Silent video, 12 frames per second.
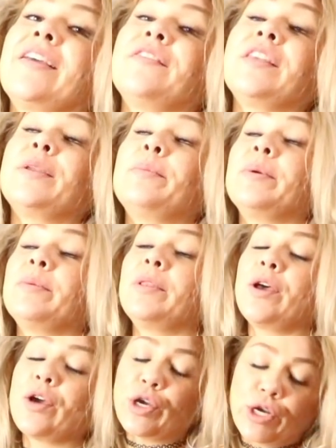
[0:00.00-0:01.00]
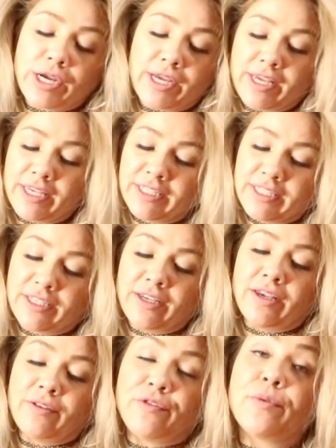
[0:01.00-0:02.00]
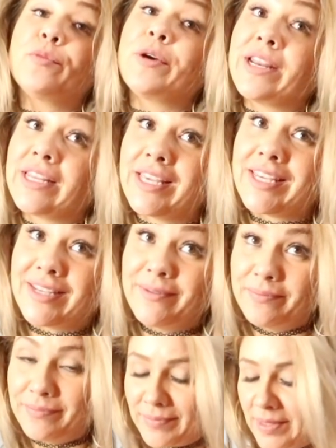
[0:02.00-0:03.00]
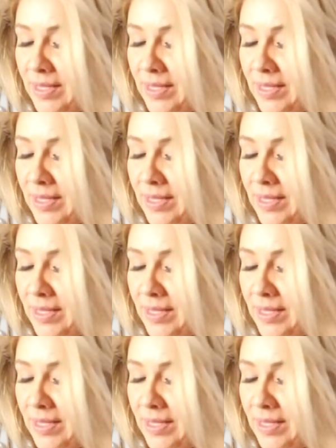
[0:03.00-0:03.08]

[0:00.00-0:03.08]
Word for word: called? kept it a bit longer. It's uh, from Redken.